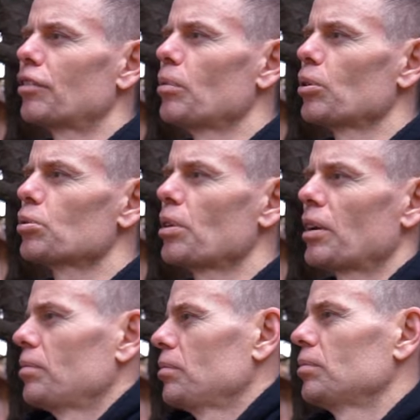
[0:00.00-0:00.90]
for most
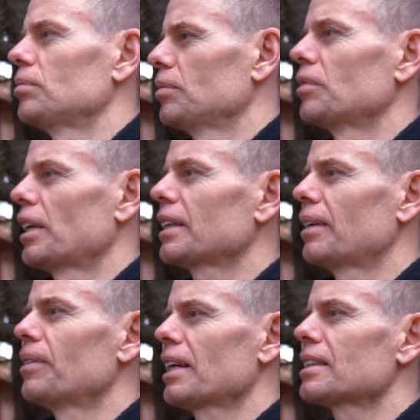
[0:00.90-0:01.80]
people. Right?
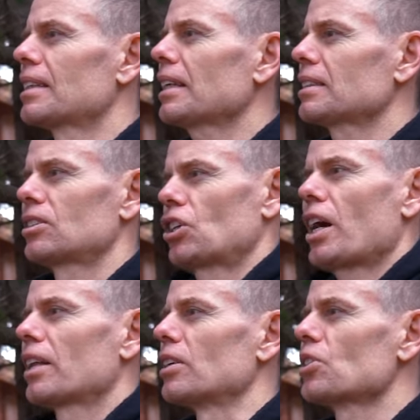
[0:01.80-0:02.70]
I mean, that's a
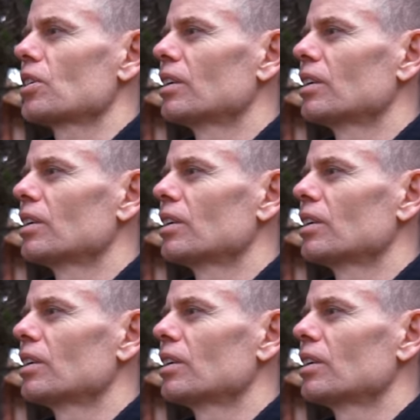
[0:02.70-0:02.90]
challenge.